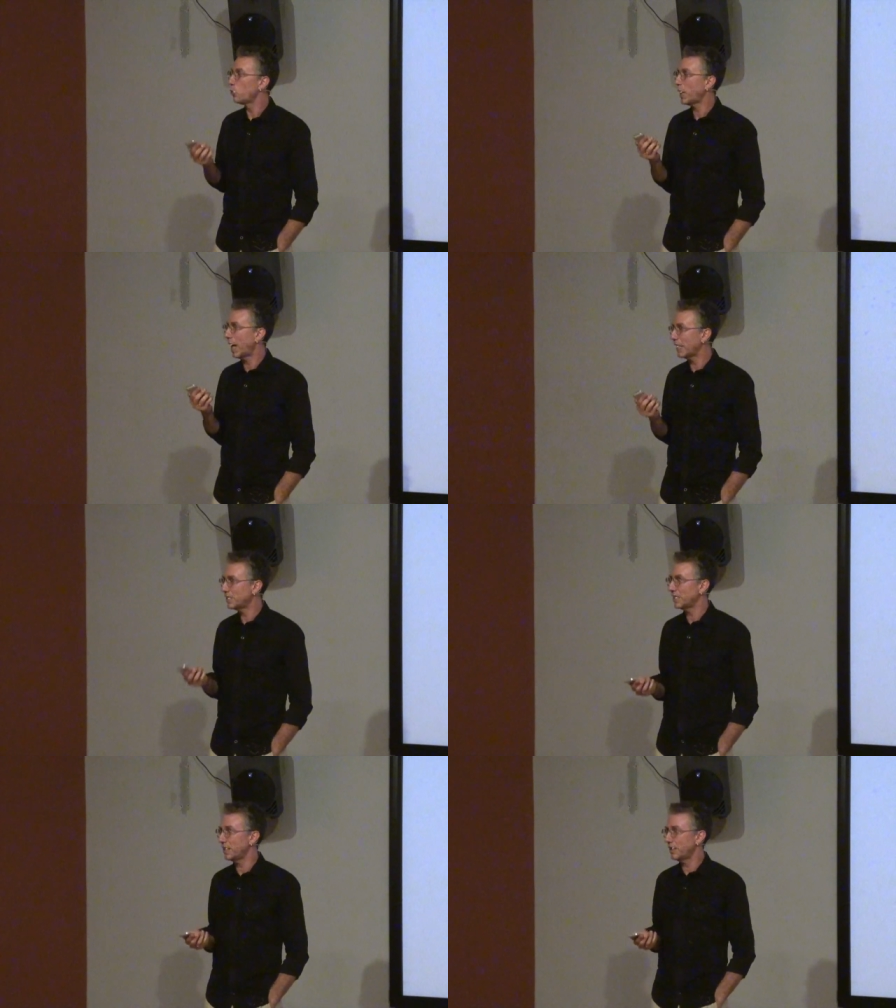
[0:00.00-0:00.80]

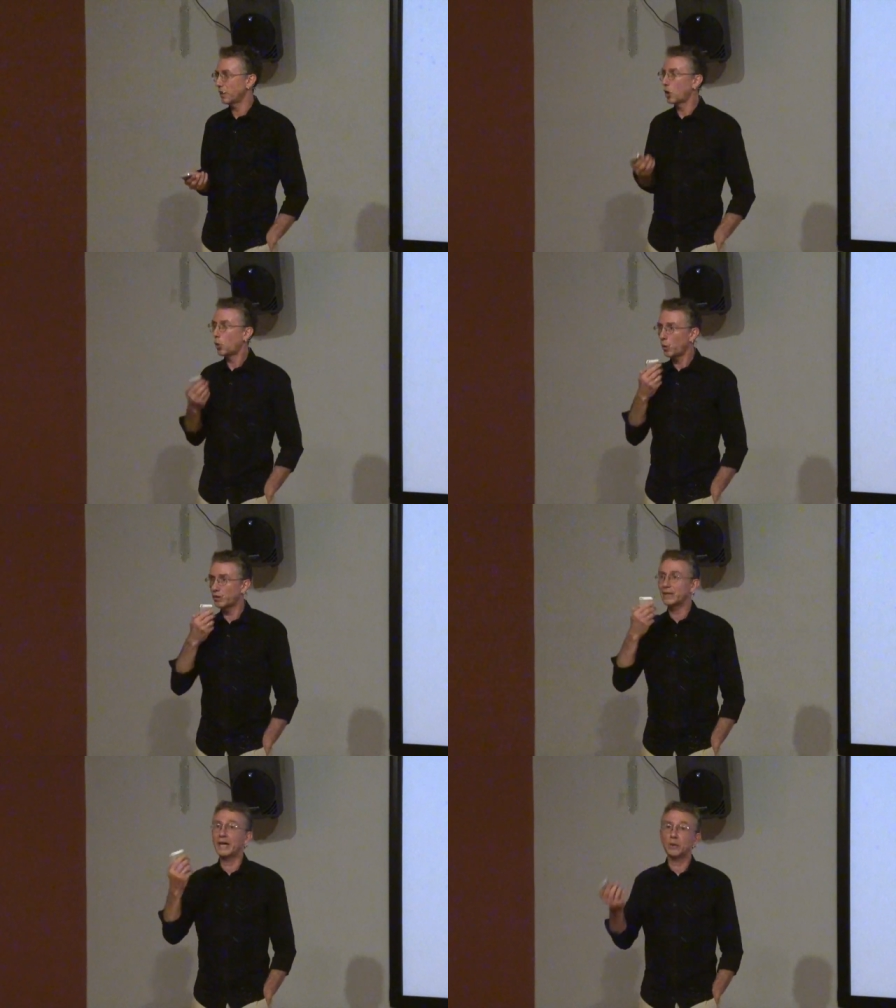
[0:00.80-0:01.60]
reality
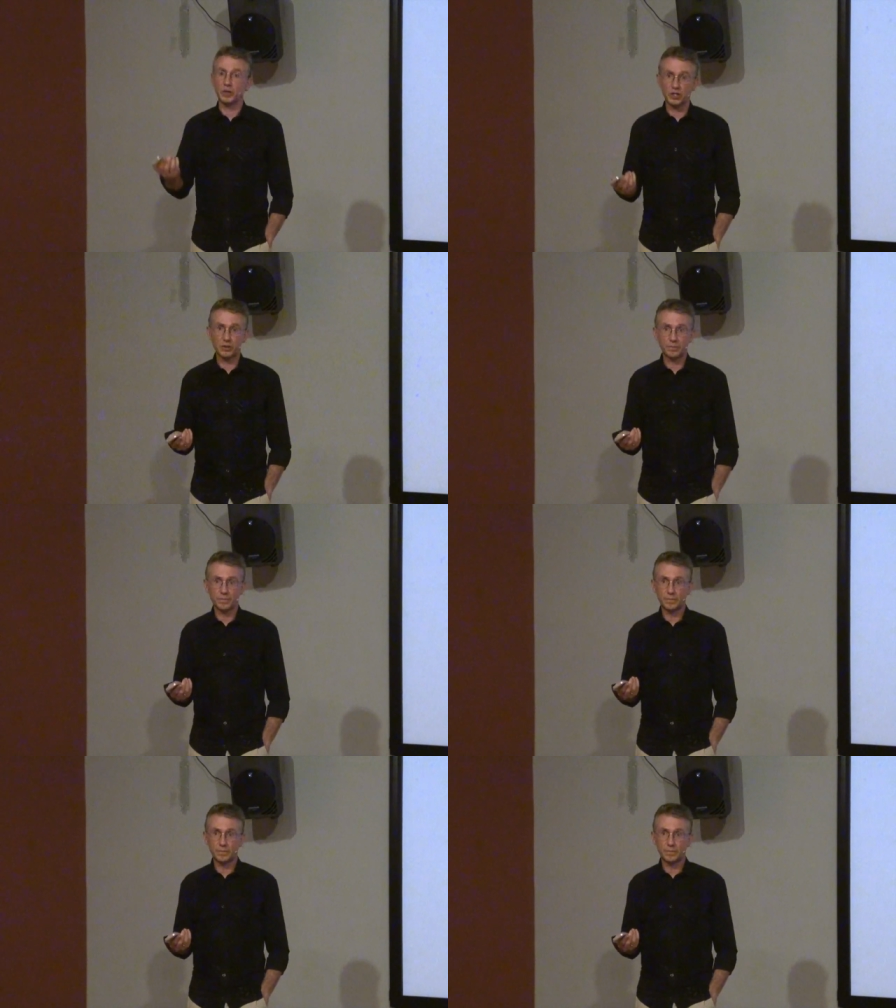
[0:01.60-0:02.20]
with language.